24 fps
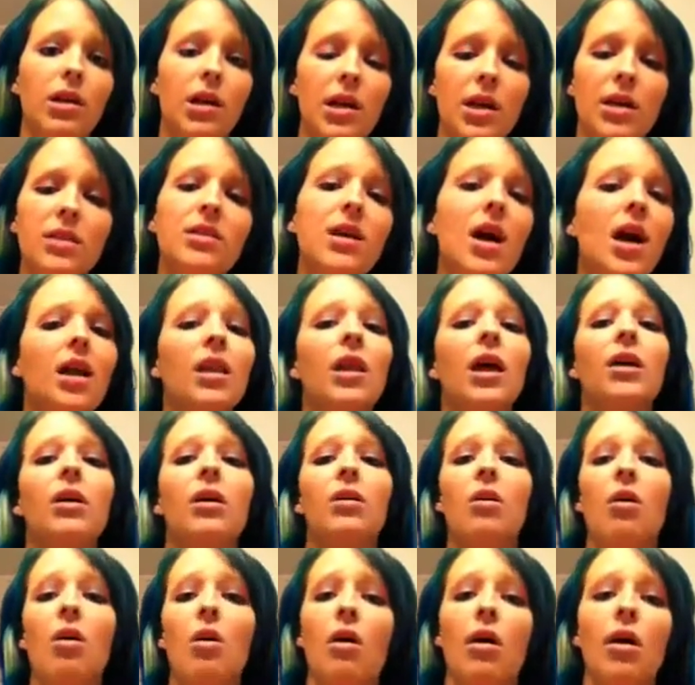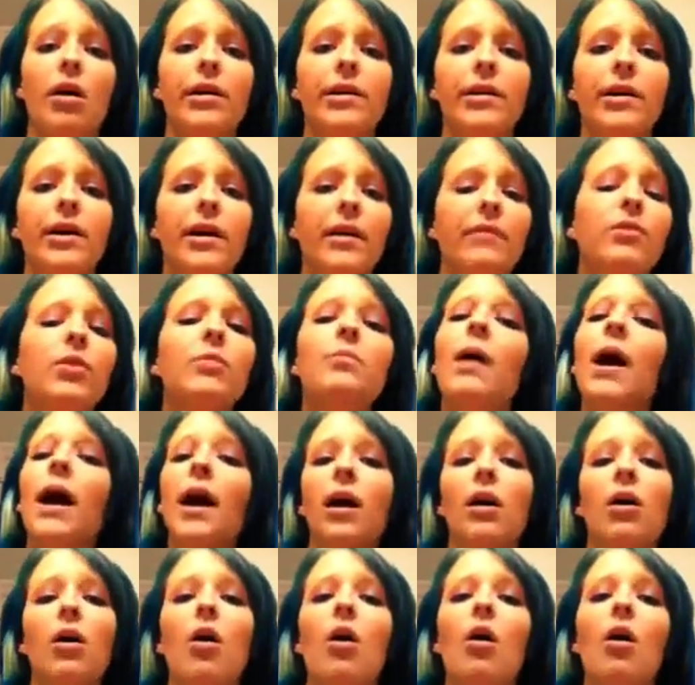It's kind of like a car. If you buy
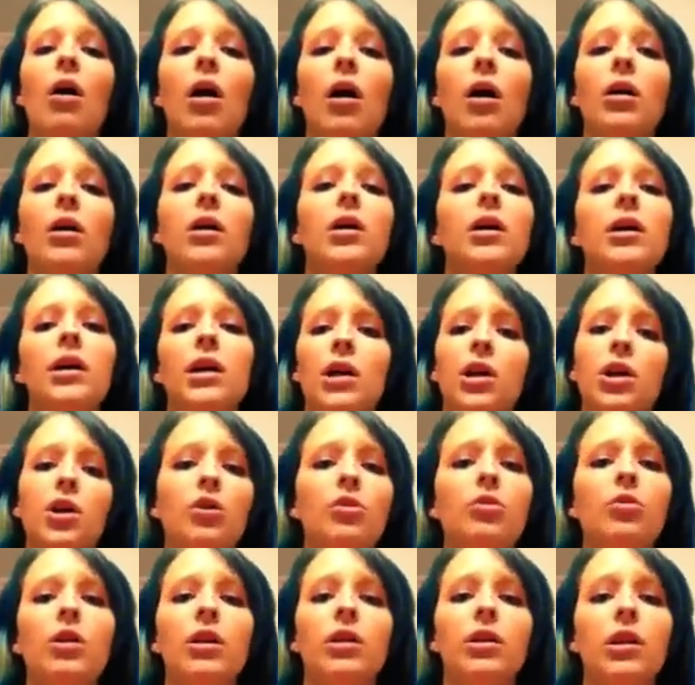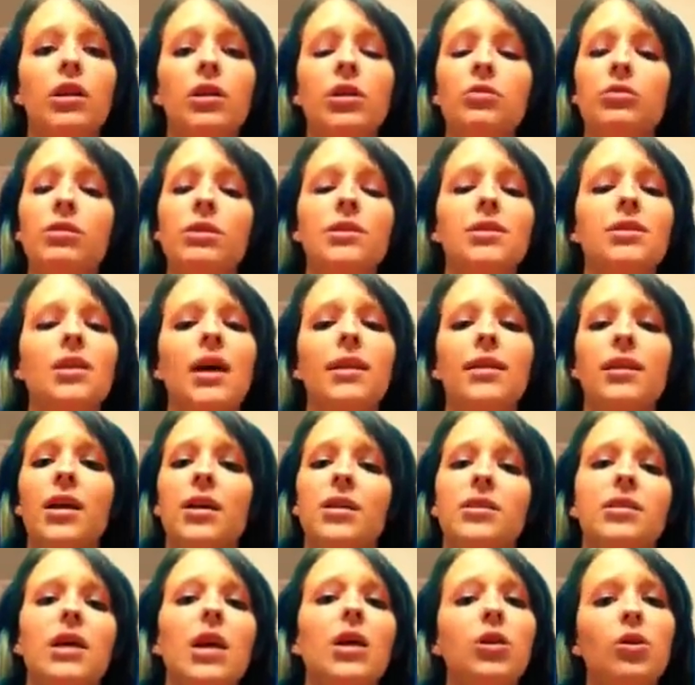a car and then you decide the
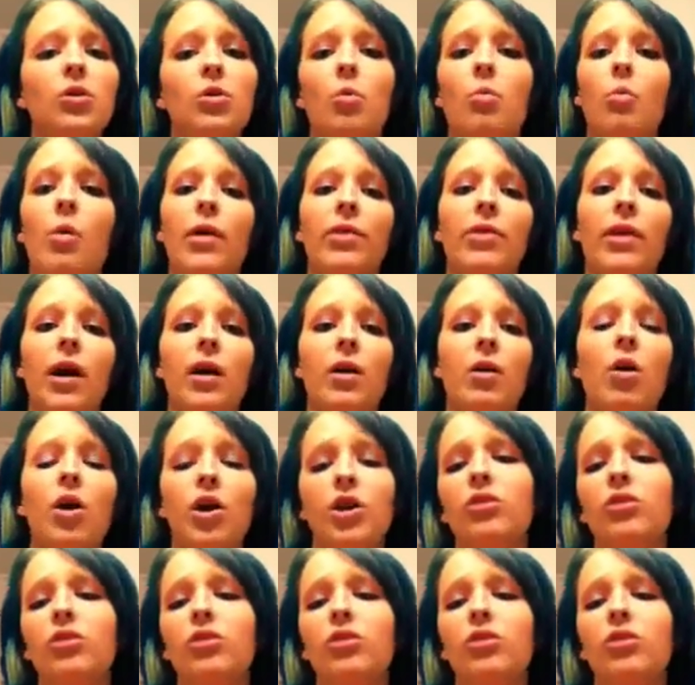next day you don't want that car,